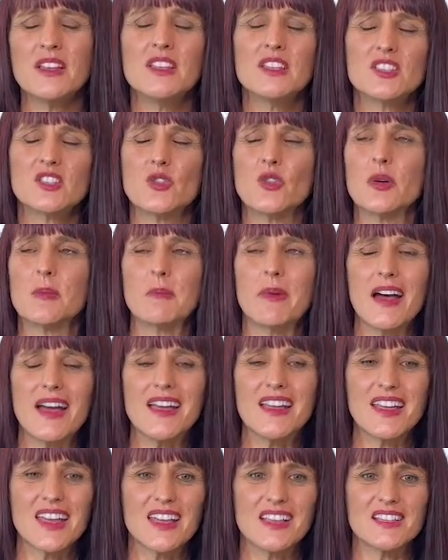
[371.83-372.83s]
So in
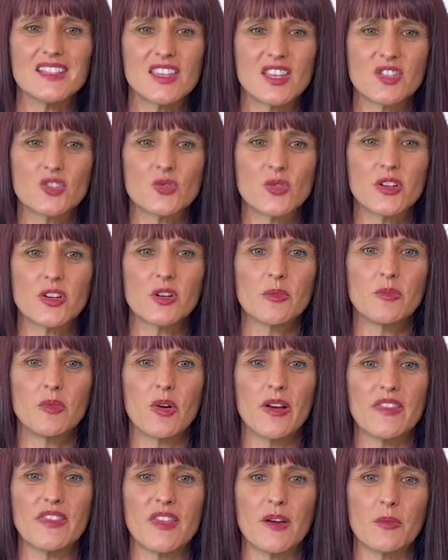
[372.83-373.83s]
my case, the trigger
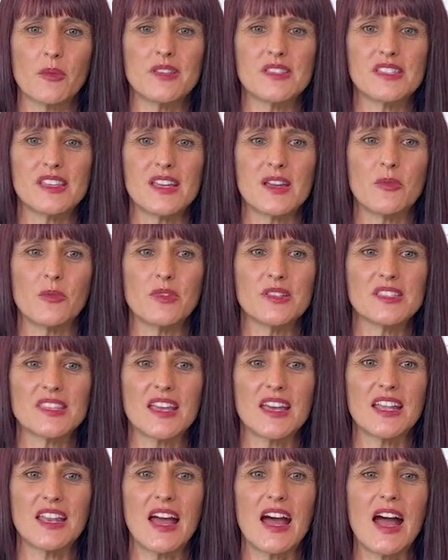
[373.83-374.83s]
point that was hit was
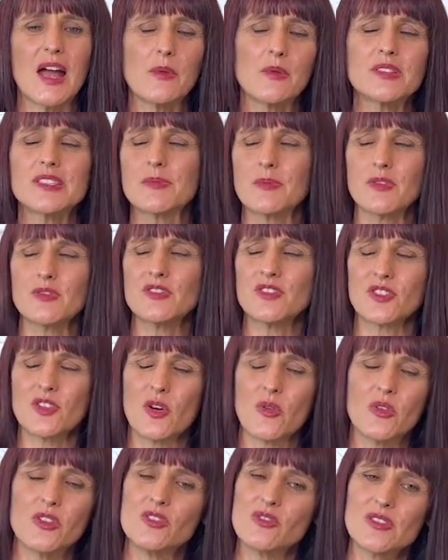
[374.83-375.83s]
that I was supposed to
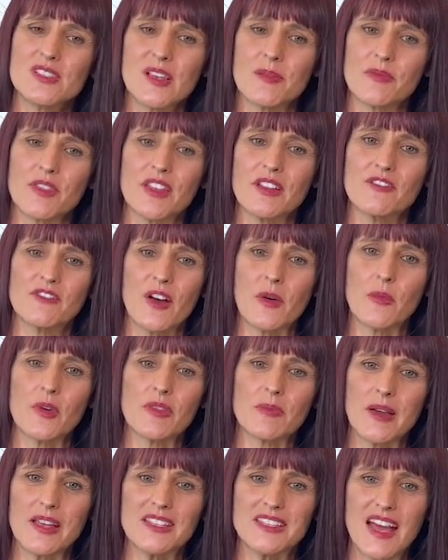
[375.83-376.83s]
go and do something fun
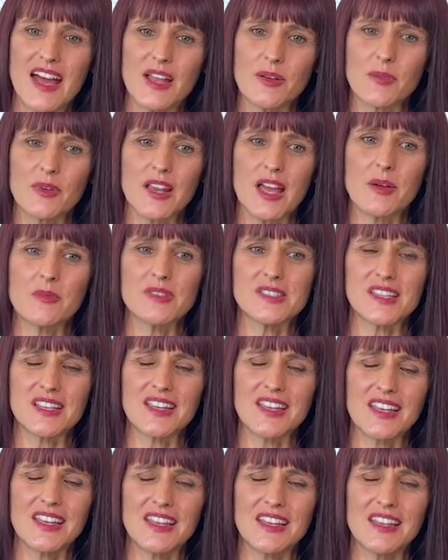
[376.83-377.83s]
with my dad when I was a
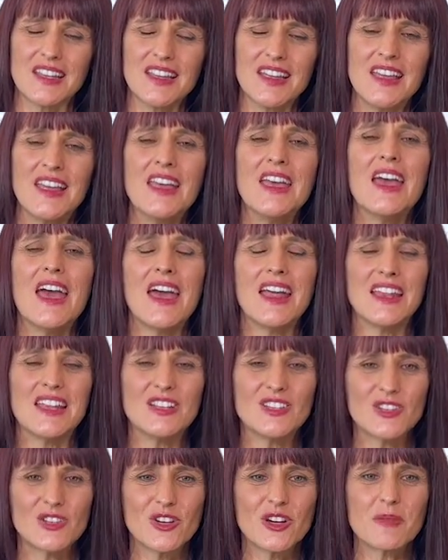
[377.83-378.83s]
kid, and
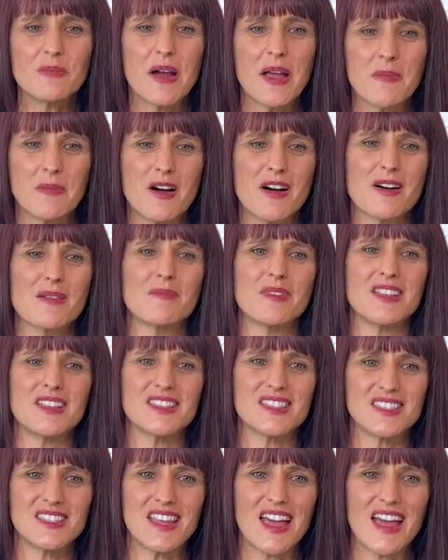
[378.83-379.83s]
he took my mom
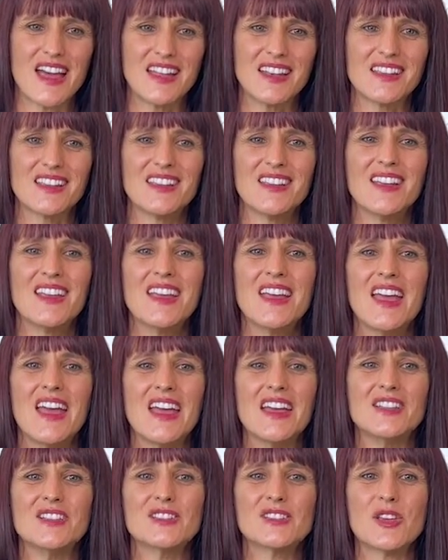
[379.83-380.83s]
instead.
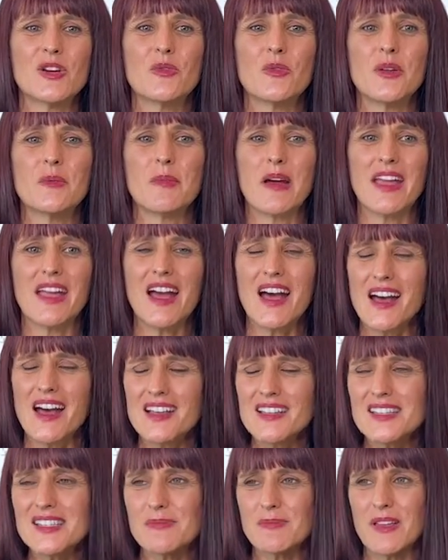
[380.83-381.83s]
And so when my
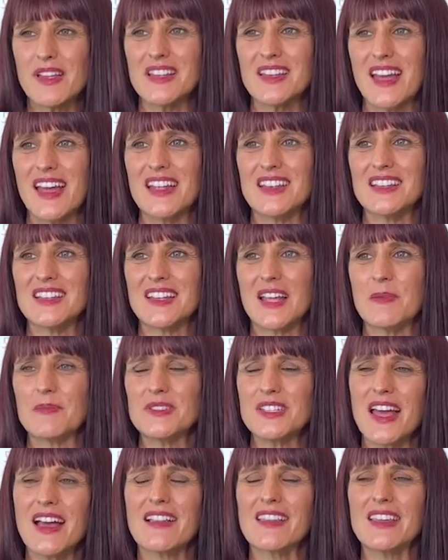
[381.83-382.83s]
husband ended
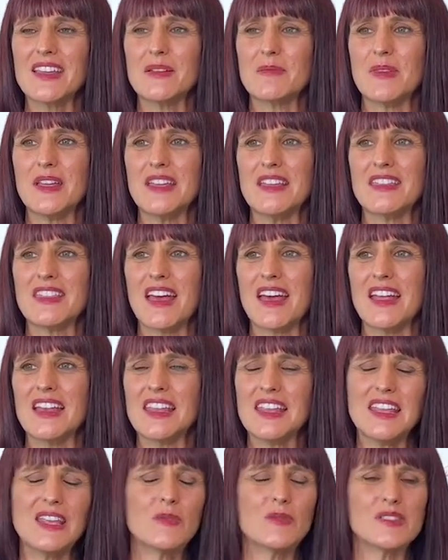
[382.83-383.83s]
up telling me
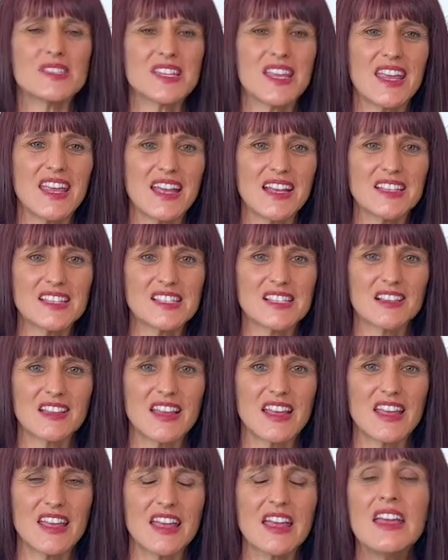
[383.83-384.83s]
that he was
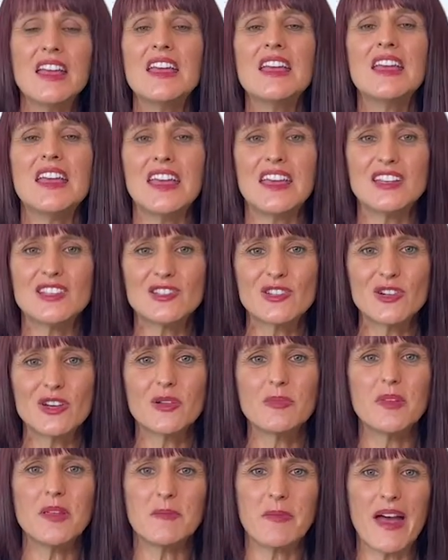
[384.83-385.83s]
canceling, it
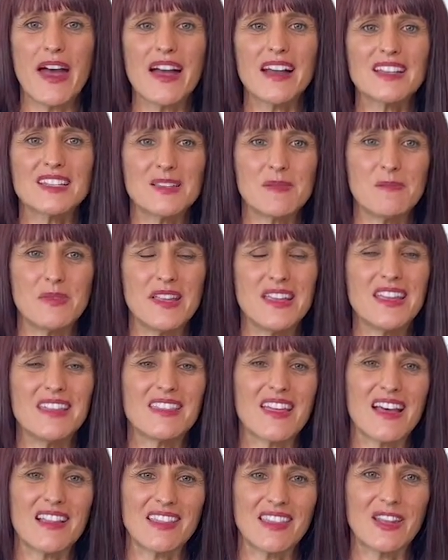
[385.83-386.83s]
took me back to
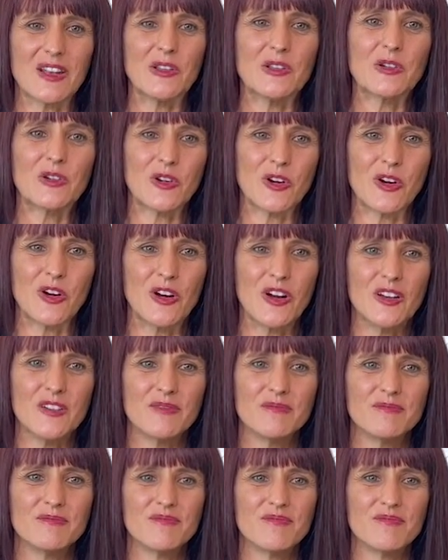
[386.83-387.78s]
being that little girl.